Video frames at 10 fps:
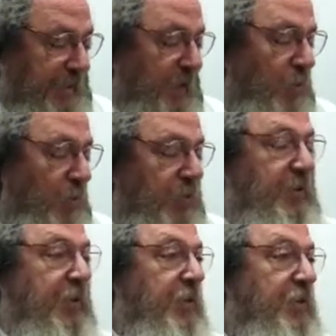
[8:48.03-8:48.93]
They
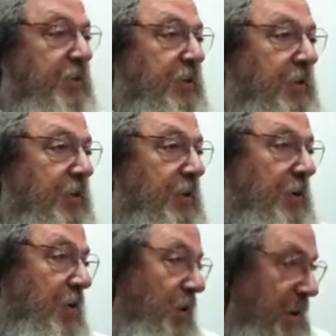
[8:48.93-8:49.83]
wanted
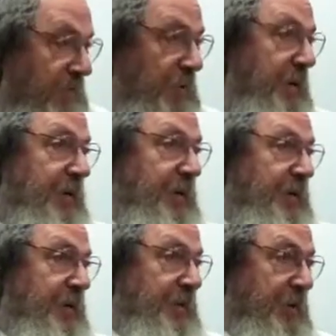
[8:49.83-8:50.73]
everybody
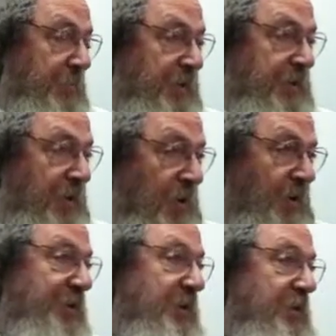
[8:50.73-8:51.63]
in Medina
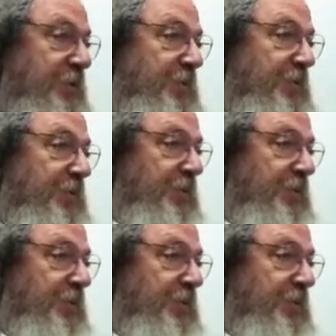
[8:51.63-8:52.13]
also,